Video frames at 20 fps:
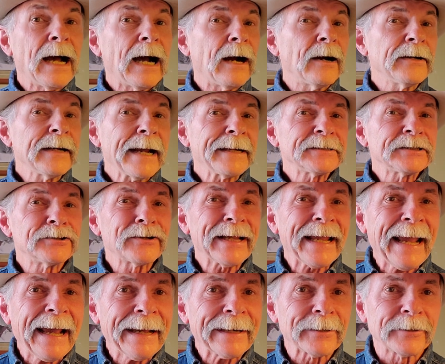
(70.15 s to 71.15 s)
Our national
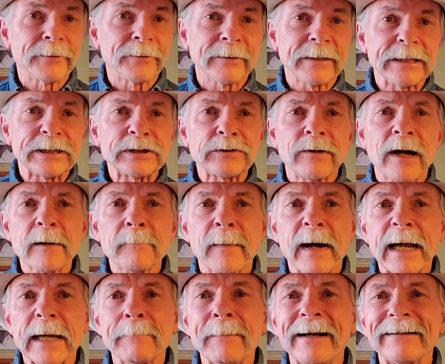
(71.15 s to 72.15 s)
cattle herd has shrunk
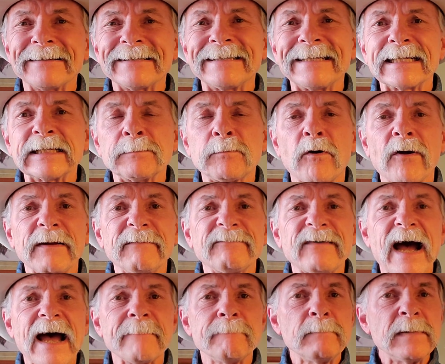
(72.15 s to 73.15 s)
by about
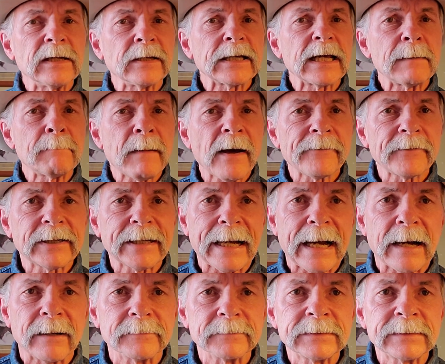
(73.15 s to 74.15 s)
6.5 million mother
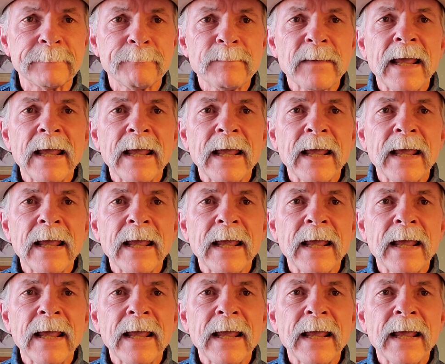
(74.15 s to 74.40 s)
cows,